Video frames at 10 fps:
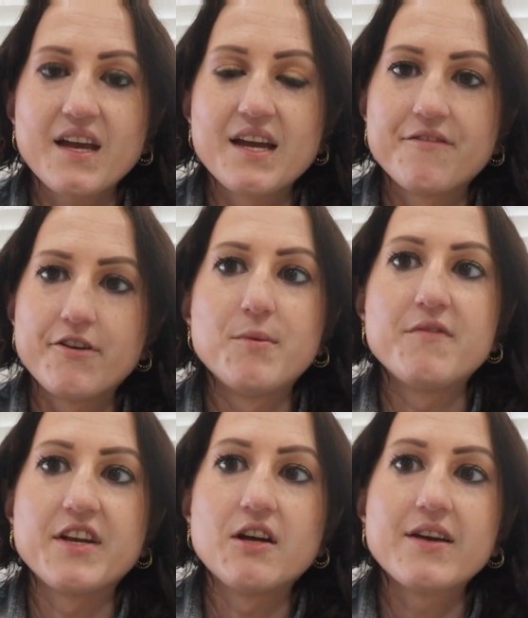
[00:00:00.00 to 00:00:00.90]
and film a
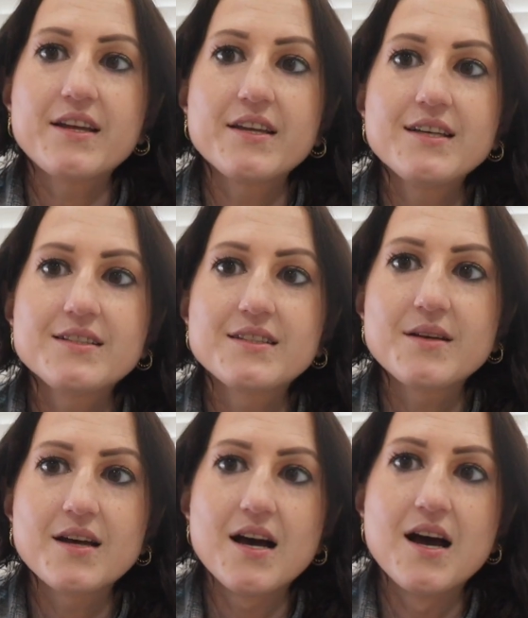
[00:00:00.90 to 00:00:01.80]
video like this
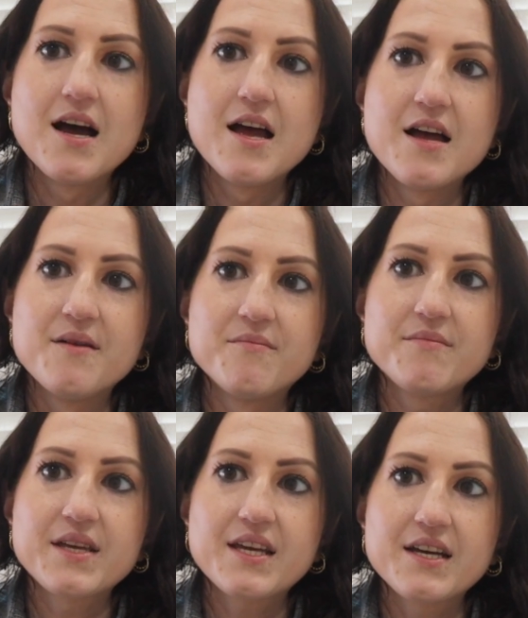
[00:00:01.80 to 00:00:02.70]
um,
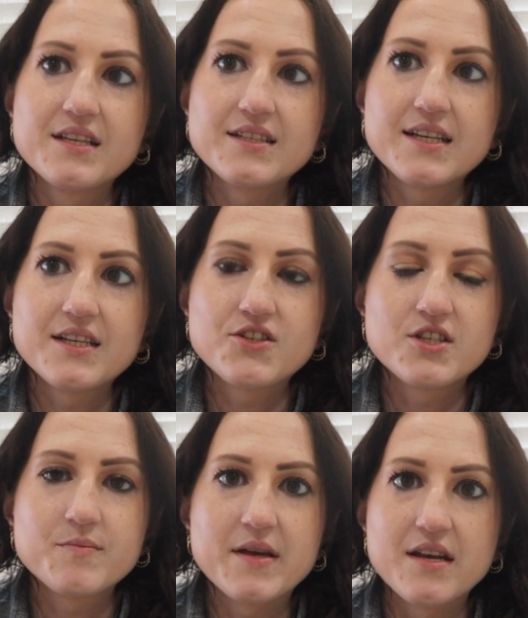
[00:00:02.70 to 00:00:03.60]
because it has
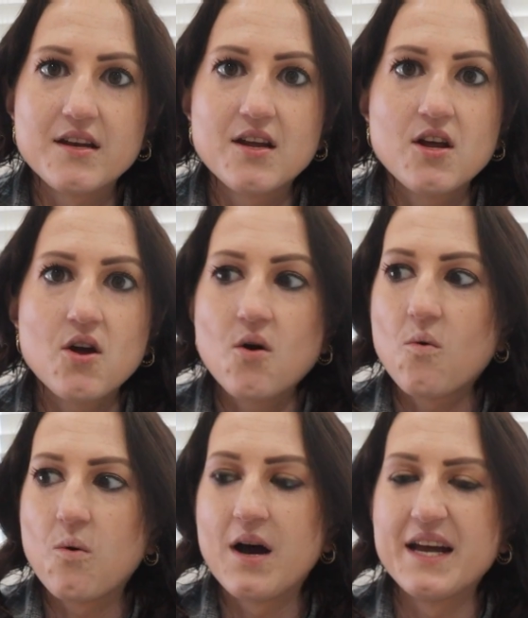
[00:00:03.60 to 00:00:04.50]
just been
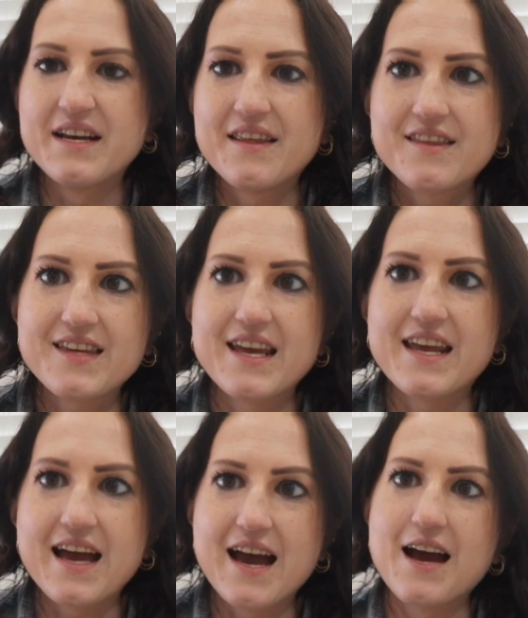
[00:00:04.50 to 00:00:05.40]
one
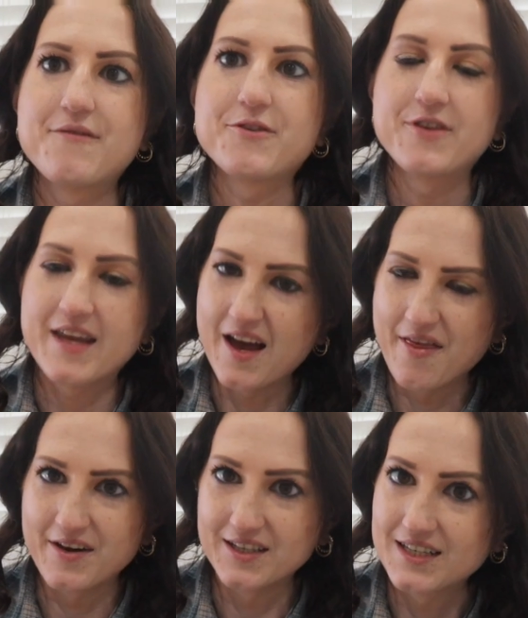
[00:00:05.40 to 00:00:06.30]
thing after the
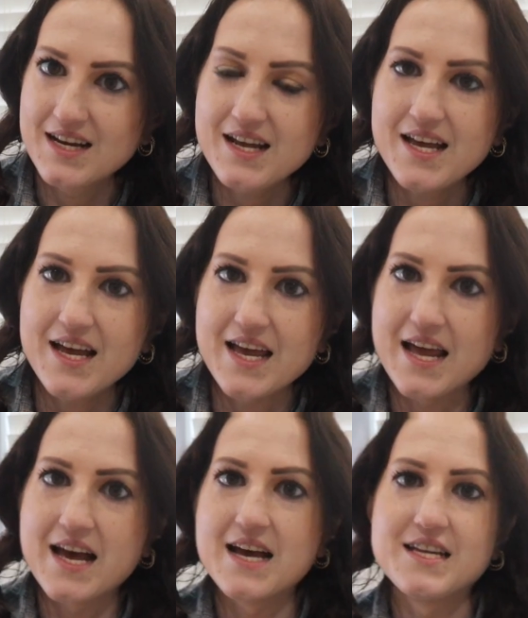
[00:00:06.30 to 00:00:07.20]
other
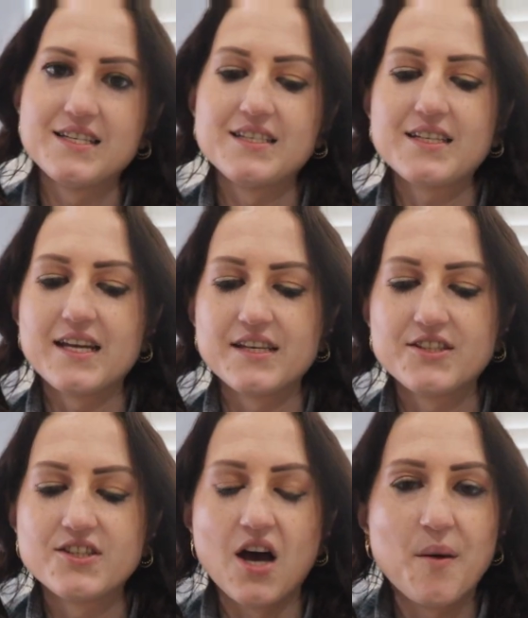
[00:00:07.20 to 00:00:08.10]
and
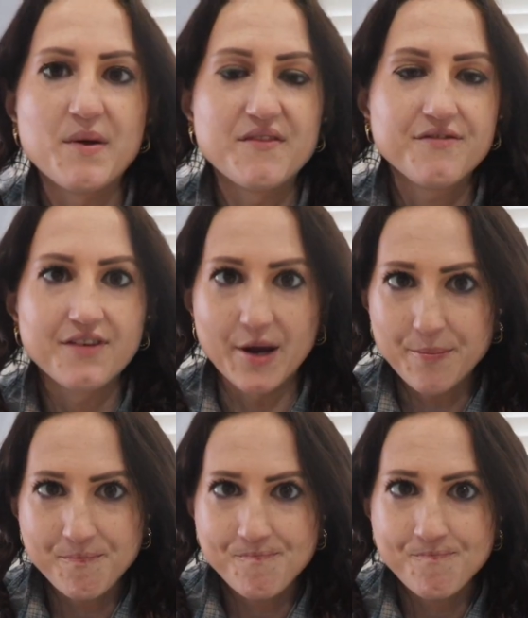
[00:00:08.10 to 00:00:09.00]
it's not been fun